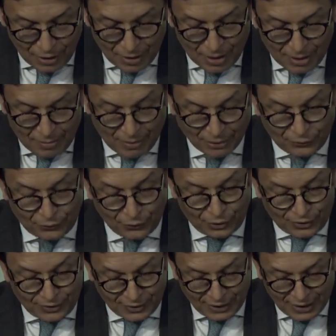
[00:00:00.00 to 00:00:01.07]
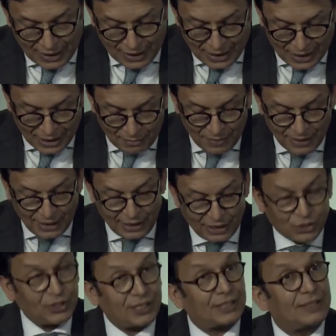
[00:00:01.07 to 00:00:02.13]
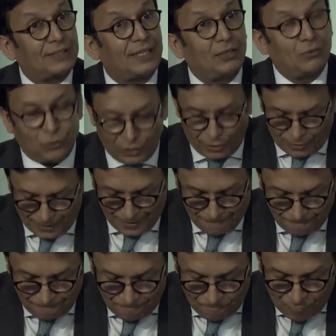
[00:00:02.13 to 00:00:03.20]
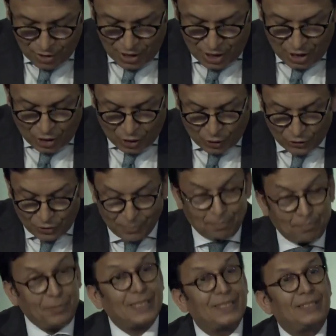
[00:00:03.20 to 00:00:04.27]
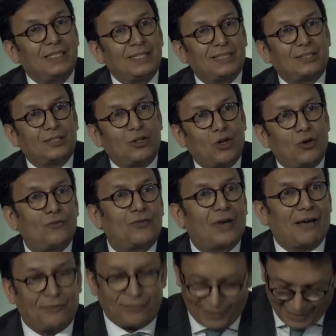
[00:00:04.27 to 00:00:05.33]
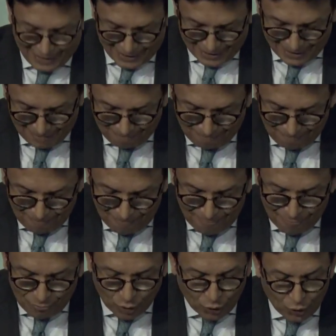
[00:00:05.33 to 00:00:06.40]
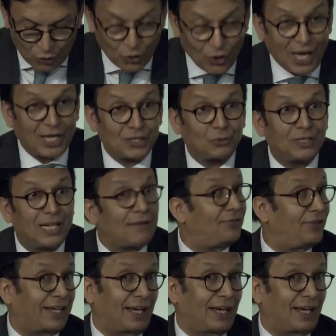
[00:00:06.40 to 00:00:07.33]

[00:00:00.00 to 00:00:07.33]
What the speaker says: But first, let me here just say a word on the business love affair Morocco has with Africa.